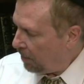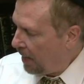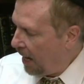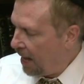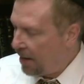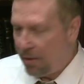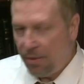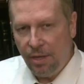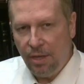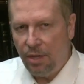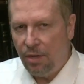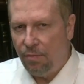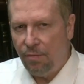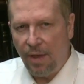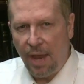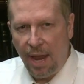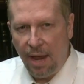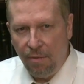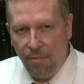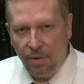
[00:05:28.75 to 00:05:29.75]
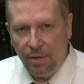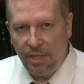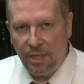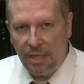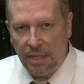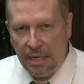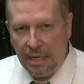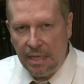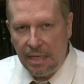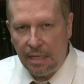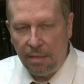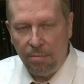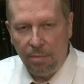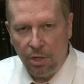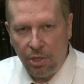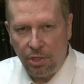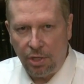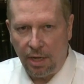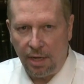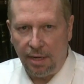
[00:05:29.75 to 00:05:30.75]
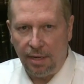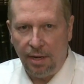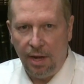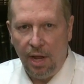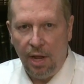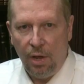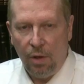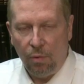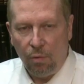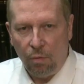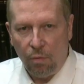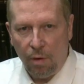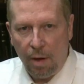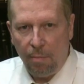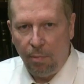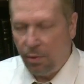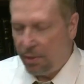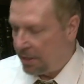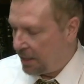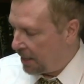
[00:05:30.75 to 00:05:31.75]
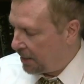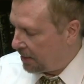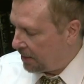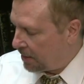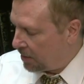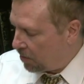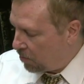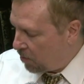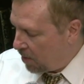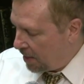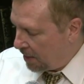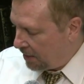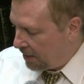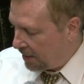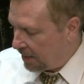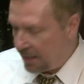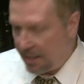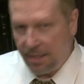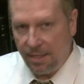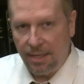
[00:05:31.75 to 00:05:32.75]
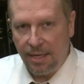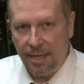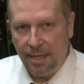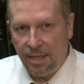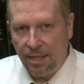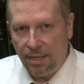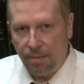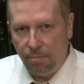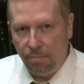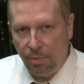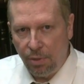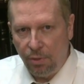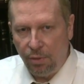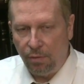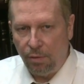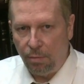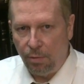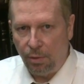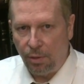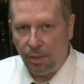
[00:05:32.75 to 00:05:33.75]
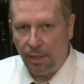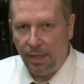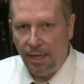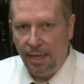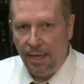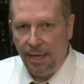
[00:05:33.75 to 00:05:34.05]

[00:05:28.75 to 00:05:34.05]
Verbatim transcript: I don't think you've ever seen the Mishkan represented the way that it is in this beautiful book.